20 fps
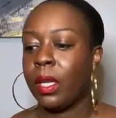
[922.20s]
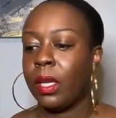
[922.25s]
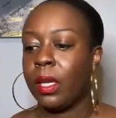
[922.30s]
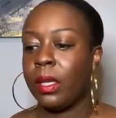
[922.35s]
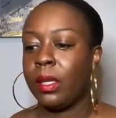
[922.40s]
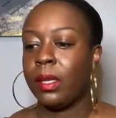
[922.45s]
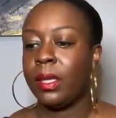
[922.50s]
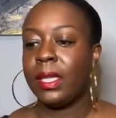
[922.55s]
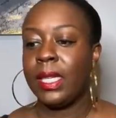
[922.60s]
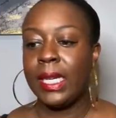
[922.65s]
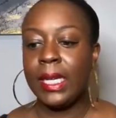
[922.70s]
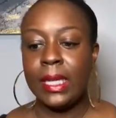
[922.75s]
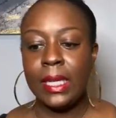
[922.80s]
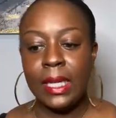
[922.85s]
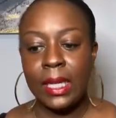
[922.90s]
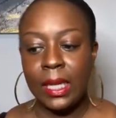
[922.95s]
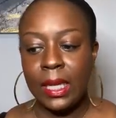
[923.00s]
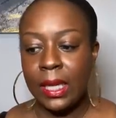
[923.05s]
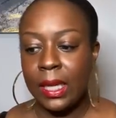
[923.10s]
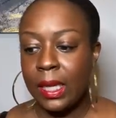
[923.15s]

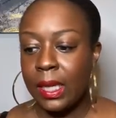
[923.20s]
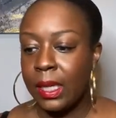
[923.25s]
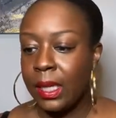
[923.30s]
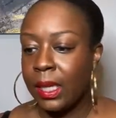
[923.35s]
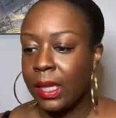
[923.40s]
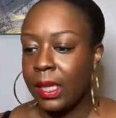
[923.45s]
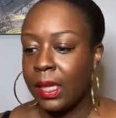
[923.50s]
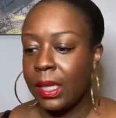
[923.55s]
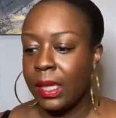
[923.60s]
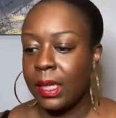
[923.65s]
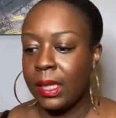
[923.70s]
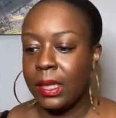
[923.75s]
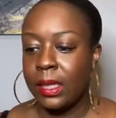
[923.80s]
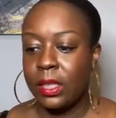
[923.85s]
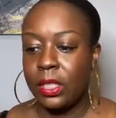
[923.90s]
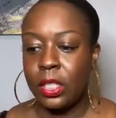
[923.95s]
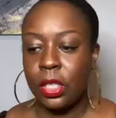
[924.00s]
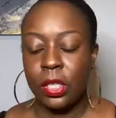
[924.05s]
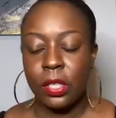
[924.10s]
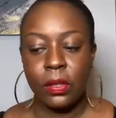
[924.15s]
Lindy,
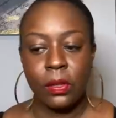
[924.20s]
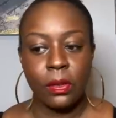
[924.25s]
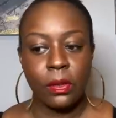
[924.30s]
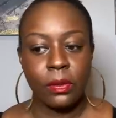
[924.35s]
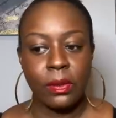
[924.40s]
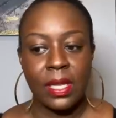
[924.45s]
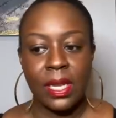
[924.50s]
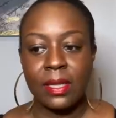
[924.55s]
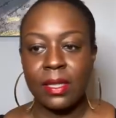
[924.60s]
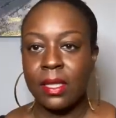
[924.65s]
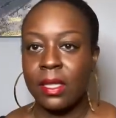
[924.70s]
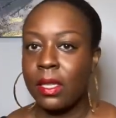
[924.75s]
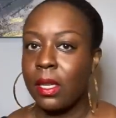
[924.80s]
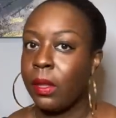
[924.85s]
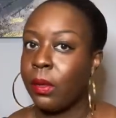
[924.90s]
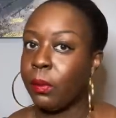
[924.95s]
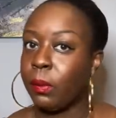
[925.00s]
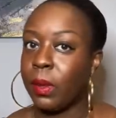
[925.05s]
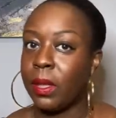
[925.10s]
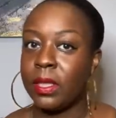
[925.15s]
you know, that's
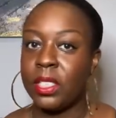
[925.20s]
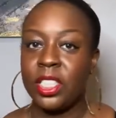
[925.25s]
another one.